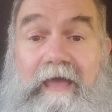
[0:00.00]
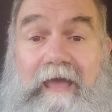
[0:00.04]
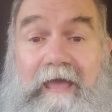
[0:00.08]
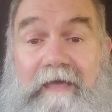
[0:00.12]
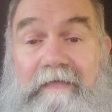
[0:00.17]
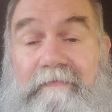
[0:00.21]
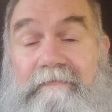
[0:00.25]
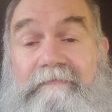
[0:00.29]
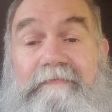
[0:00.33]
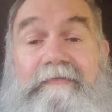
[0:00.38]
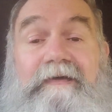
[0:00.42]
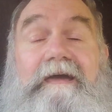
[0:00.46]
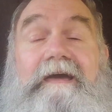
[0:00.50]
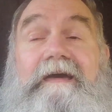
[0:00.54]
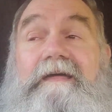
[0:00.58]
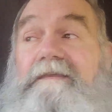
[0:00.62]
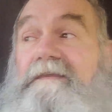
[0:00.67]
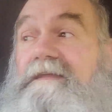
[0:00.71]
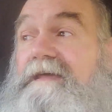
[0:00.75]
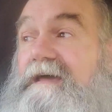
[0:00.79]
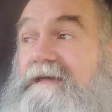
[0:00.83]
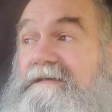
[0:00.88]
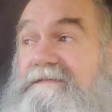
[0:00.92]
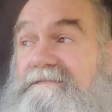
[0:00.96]
And
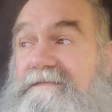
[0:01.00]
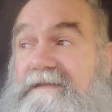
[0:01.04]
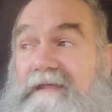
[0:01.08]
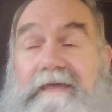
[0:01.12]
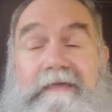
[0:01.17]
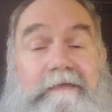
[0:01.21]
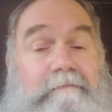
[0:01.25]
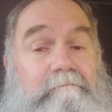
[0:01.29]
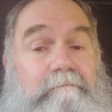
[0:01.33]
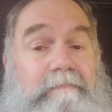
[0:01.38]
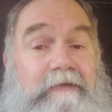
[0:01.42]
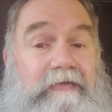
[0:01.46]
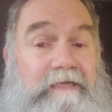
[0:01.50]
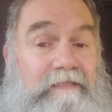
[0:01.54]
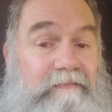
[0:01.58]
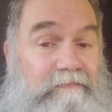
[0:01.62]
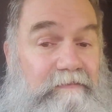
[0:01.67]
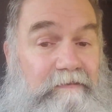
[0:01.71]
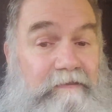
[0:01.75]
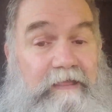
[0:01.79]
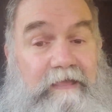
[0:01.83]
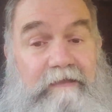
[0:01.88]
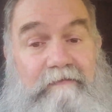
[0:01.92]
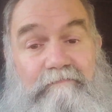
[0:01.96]
then guys like me
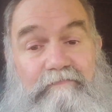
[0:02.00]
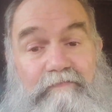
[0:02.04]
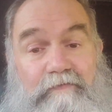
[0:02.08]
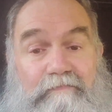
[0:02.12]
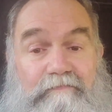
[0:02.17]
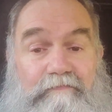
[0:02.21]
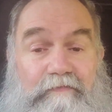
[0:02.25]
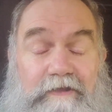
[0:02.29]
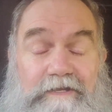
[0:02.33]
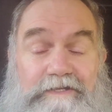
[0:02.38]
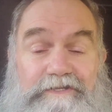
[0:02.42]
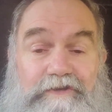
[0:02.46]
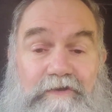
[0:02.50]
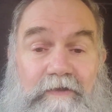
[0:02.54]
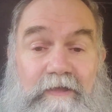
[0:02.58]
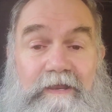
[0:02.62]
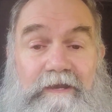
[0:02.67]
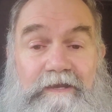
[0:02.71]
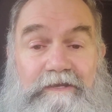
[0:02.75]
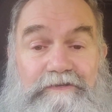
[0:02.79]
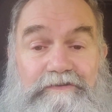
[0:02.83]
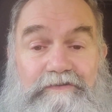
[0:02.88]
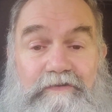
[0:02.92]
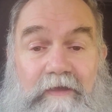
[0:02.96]
that have
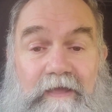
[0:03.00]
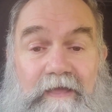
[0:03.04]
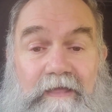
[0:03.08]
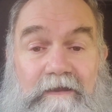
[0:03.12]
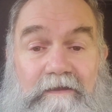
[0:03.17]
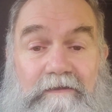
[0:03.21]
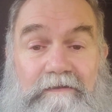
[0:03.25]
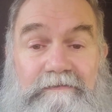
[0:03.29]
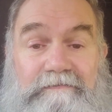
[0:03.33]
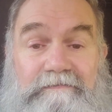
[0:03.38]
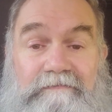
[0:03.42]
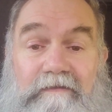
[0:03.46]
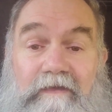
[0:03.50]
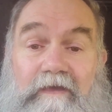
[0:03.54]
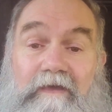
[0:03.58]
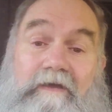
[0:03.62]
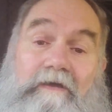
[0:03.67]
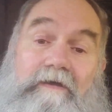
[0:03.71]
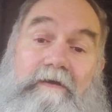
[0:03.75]
refrigerated trailers,